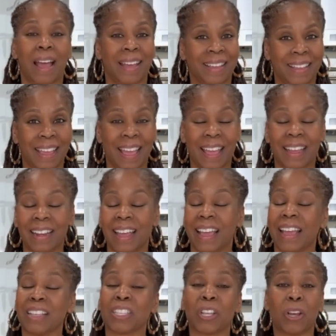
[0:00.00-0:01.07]

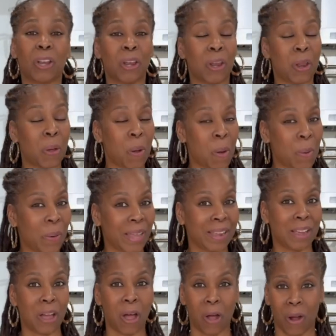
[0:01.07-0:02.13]
Again, it's low
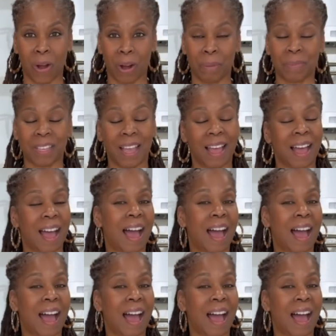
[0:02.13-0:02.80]
in carbs,